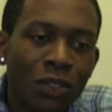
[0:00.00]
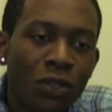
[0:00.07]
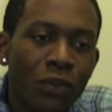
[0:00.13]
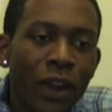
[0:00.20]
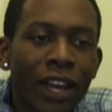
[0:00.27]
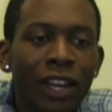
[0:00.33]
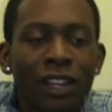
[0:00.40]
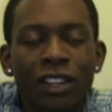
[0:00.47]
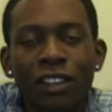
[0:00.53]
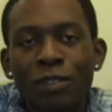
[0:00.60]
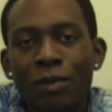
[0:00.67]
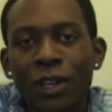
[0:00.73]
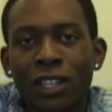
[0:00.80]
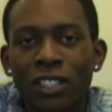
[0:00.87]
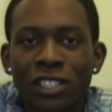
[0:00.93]

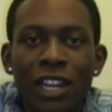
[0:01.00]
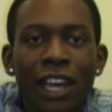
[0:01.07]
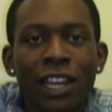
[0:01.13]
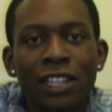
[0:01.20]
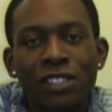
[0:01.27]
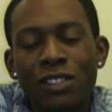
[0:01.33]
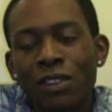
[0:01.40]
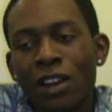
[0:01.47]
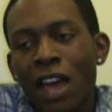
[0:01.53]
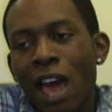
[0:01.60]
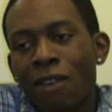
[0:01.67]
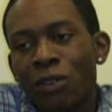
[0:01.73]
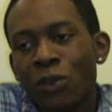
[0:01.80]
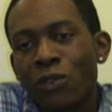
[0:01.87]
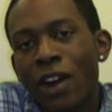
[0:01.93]
threatened, being chased, or
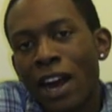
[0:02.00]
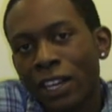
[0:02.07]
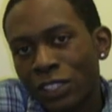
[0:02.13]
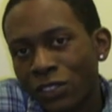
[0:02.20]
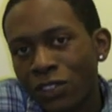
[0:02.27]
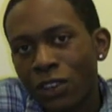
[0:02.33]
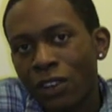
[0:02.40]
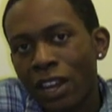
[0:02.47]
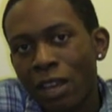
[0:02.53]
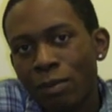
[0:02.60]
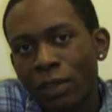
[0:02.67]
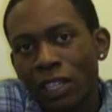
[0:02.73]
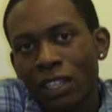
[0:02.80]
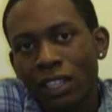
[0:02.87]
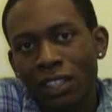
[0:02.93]
having rocks thrown
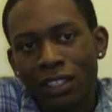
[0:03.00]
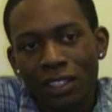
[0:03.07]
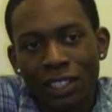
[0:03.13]
at me.